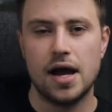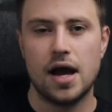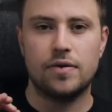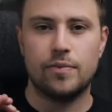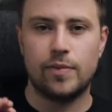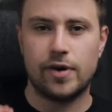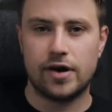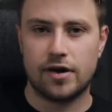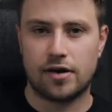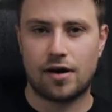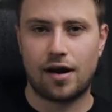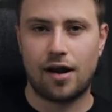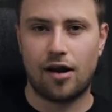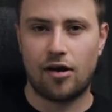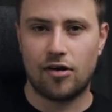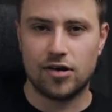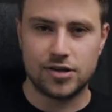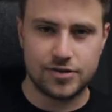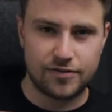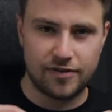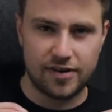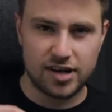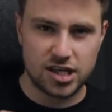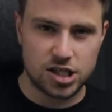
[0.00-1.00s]
where a
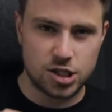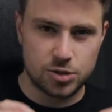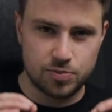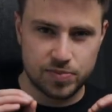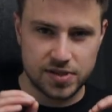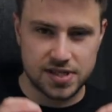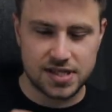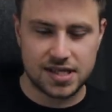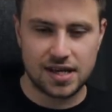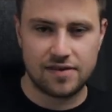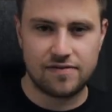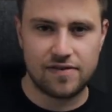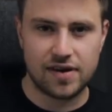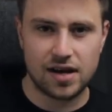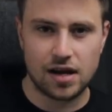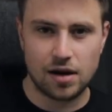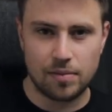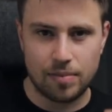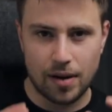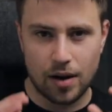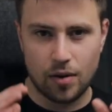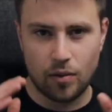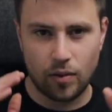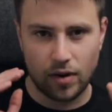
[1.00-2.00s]
client's very specific
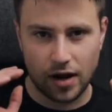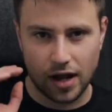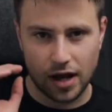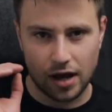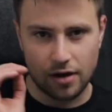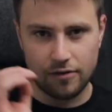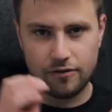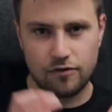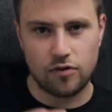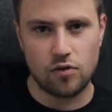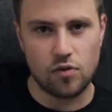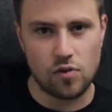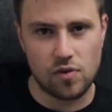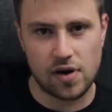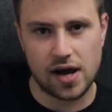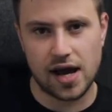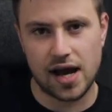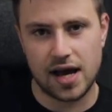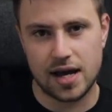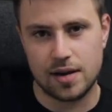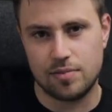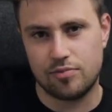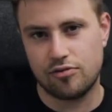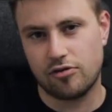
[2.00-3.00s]
about wanting a
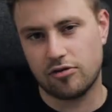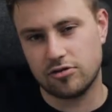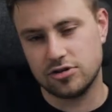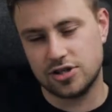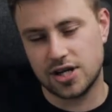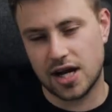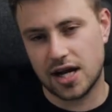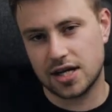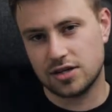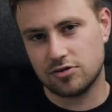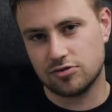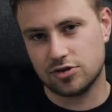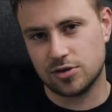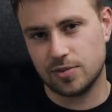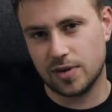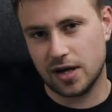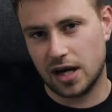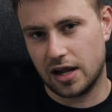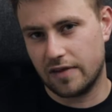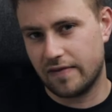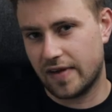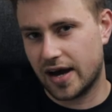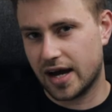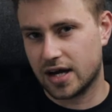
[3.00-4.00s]
4K project or
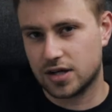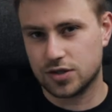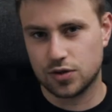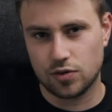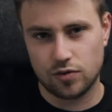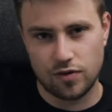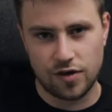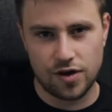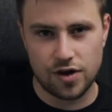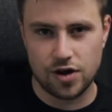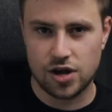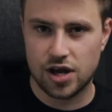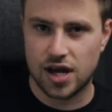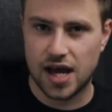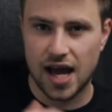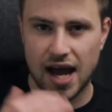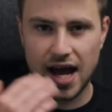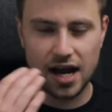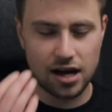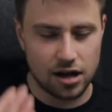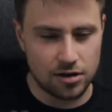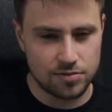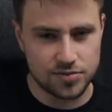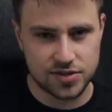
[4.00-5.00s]
something like that, because although you
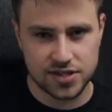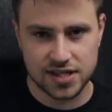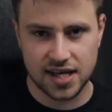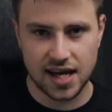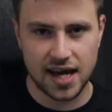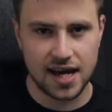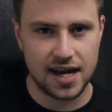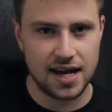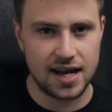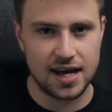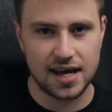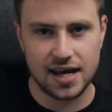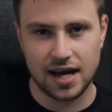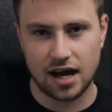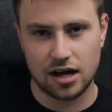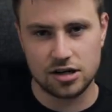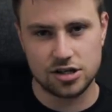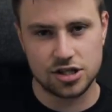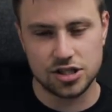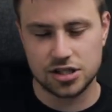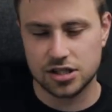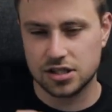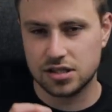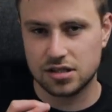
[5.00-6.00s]
can upscale it, I
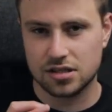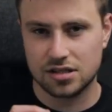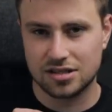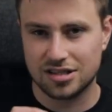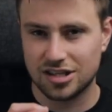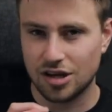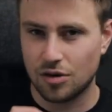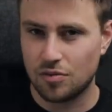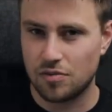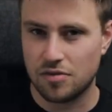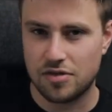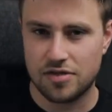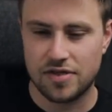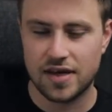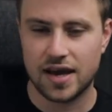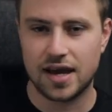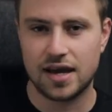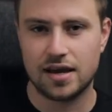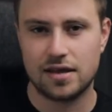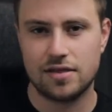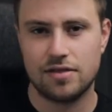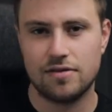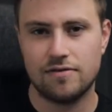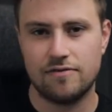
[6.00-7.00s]
just don't
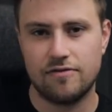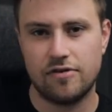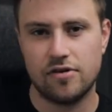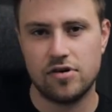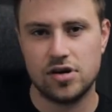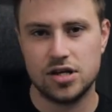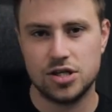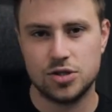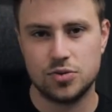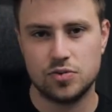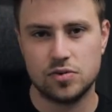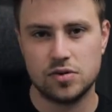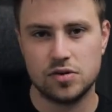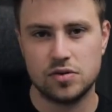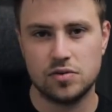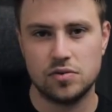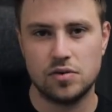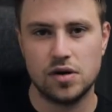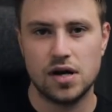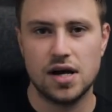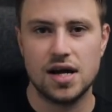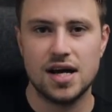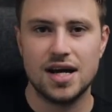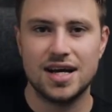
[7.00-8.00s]
think the footage
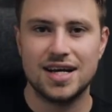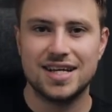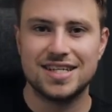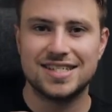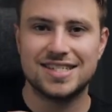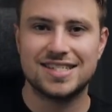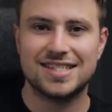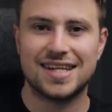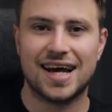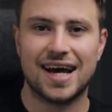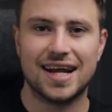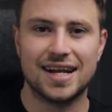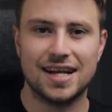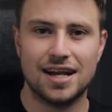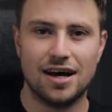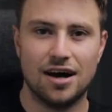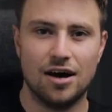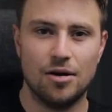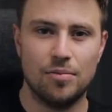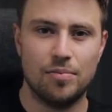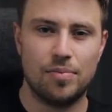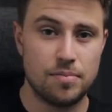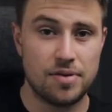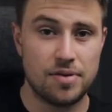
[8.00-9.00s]
will stand up.